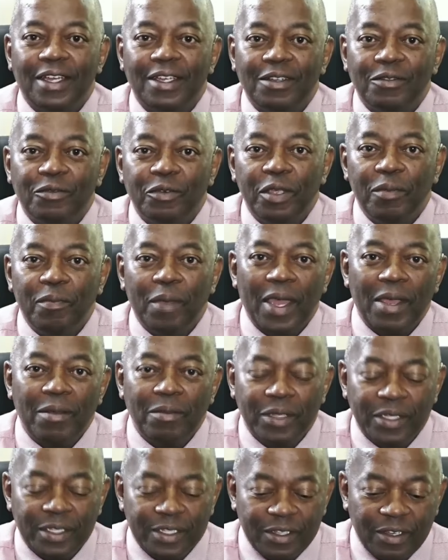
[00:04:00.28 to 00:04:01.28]

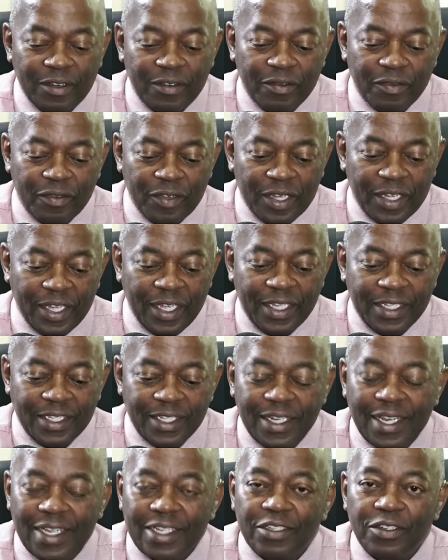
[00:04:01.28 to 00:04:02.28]
repayments of
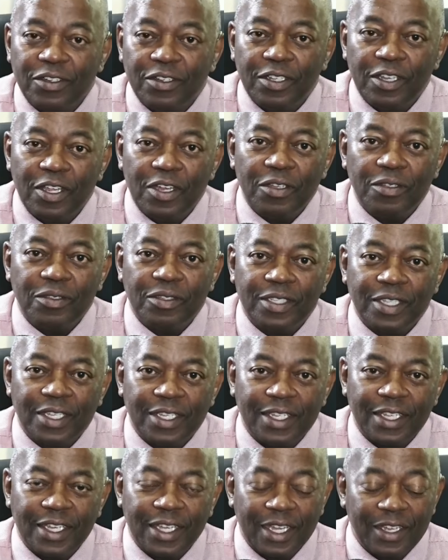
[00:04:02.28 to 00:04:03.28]
international loans,
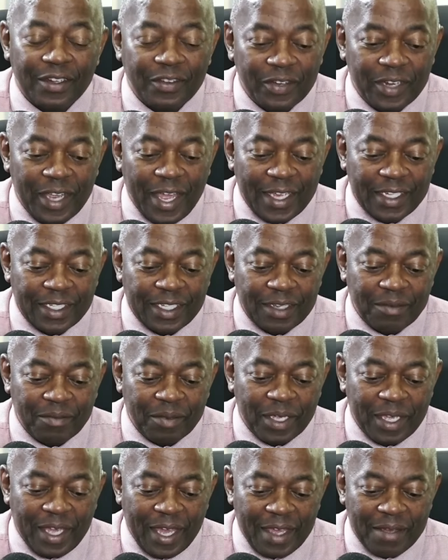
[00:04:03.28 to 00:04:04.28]
that the country actually
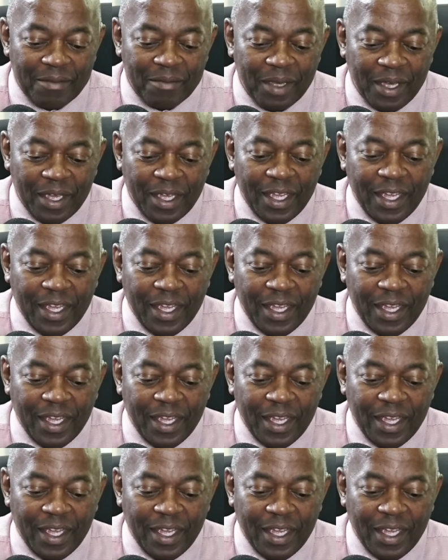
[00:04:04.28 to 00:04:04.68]
became